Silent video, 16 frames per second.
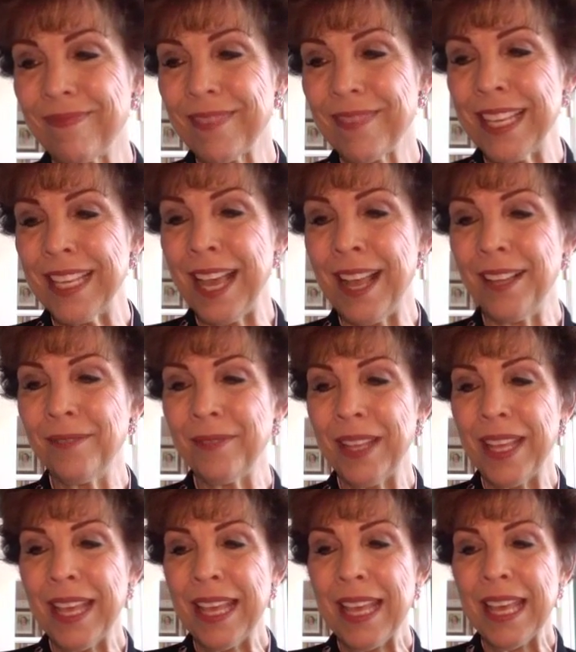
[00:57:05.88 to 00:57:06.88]
Yeah.
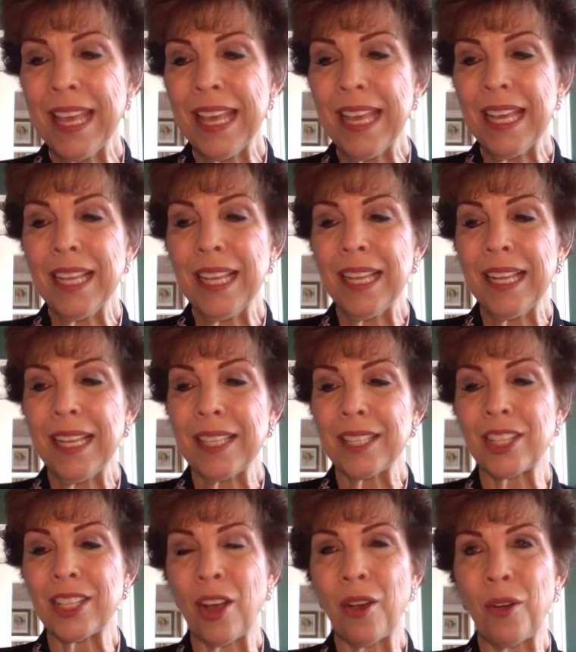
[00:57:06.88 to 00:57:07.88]

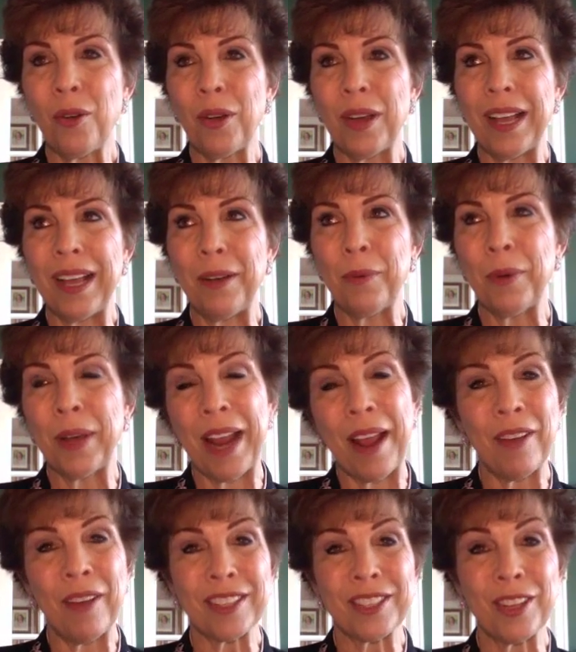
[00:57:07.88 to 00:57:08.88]
So what
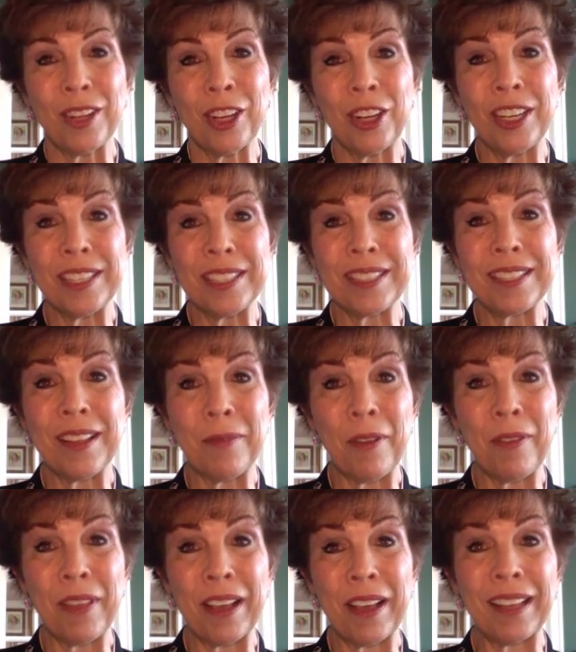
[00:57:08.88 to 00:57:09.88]
I've also learned is some
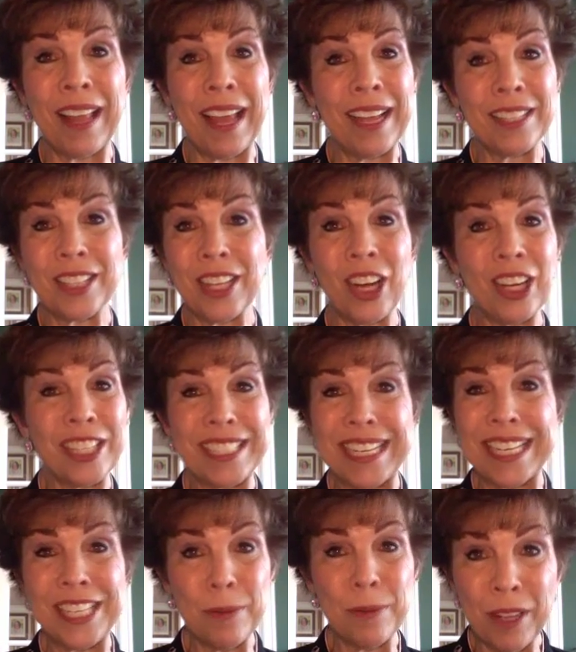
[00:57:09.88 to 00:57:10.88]
of the clients aren't
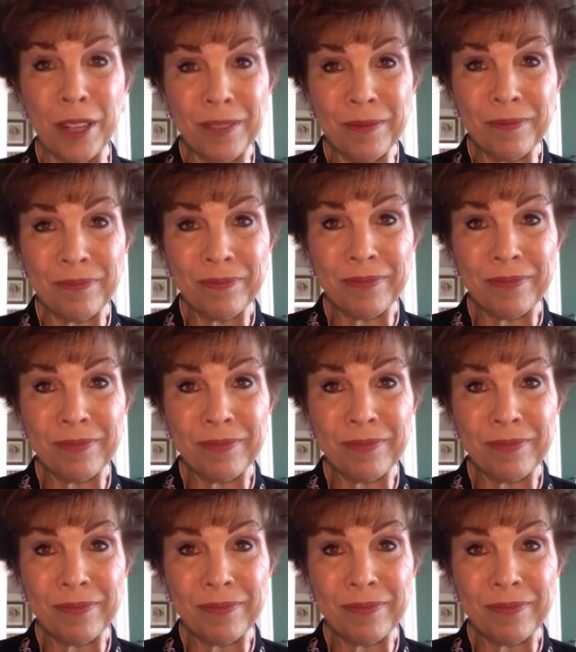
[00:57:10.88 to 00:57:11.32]
teachable.